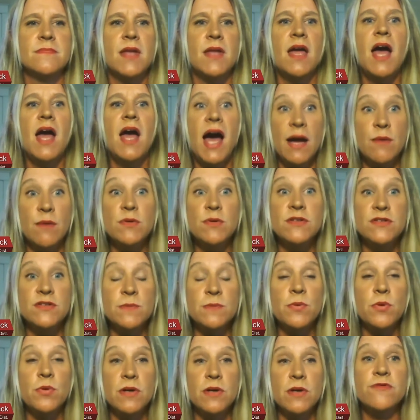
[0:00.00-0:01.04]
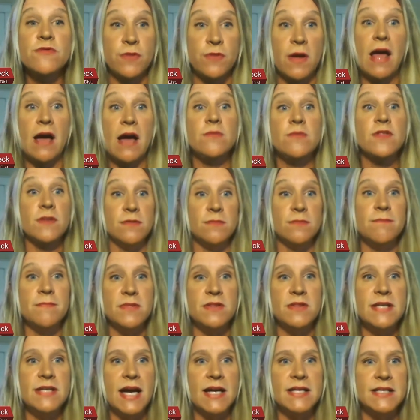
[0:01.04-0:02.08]
I would support the,
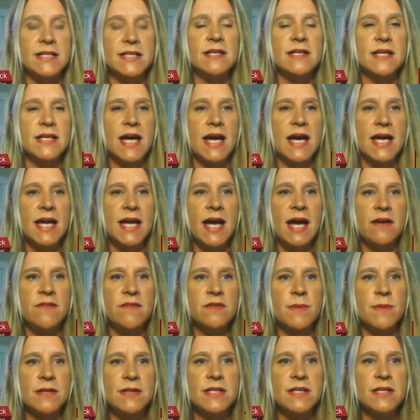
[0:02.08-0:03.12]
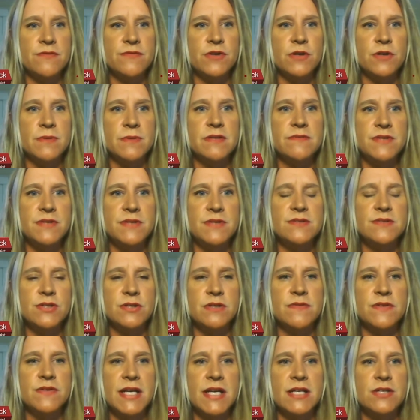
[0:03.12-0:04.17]
the idea that I have about the affirmative
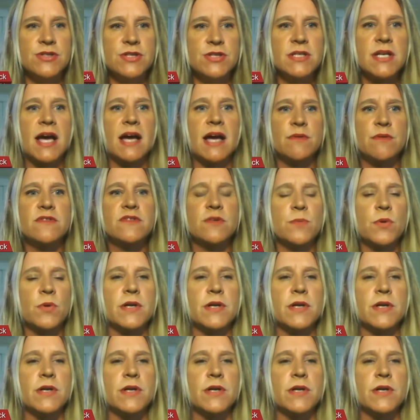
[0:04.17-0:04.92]
decertification. Okay. I would. Support.